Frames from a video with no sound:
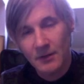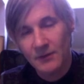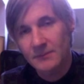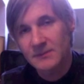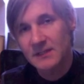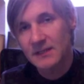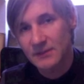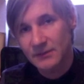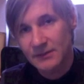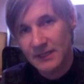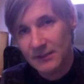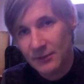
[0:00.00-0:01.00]
cut
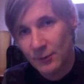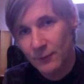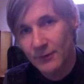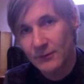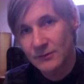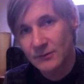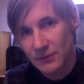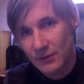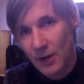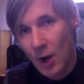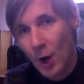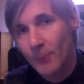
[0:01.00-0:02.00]
themselves or taken an overdose
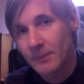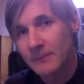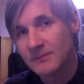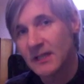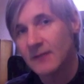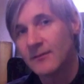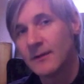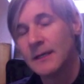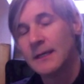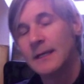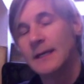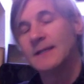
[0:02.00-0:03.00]
or harmed himself
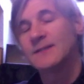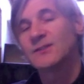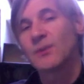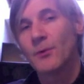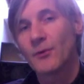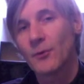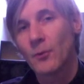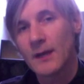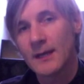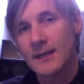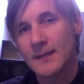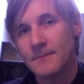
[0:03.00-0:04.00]
in some other
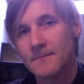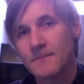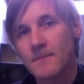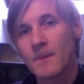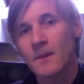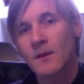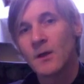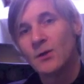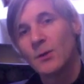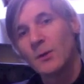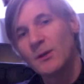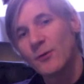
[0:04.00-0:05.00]
way.
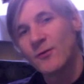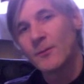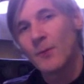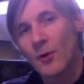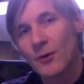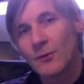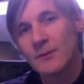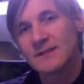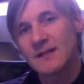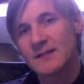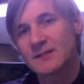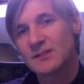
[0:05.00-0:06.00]
Now, we know from other
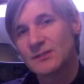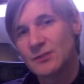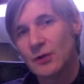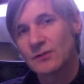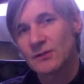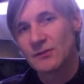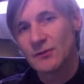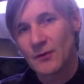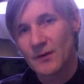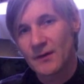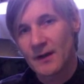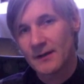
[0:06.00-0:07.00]
research conducted in
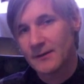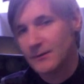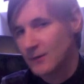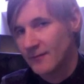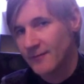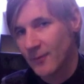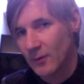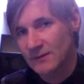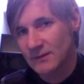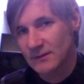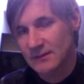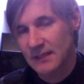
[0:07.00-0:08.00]
Northern Ireland, not
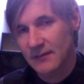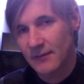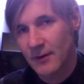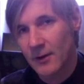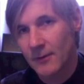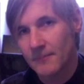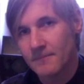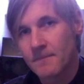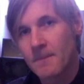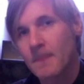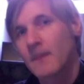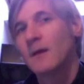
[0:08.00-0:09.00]
focused on self-harm,
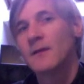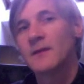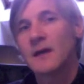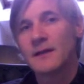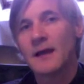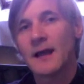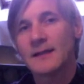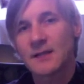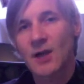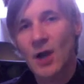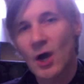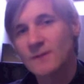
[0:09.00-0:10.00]
that
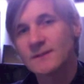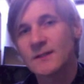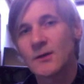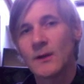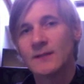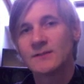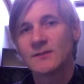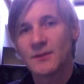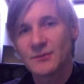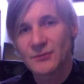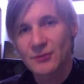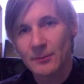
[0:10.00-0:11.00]
as a consequence
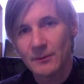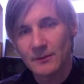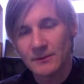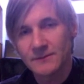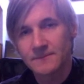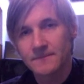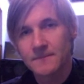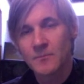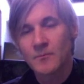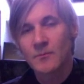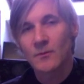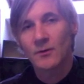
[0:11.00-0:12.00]
of the troubles
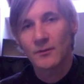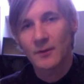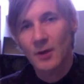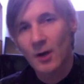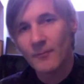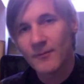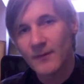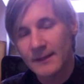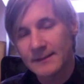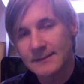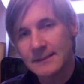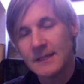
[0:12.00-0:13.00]
or the
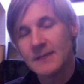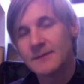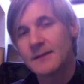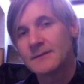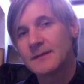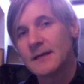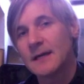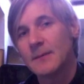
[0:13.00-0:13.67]
conflict, that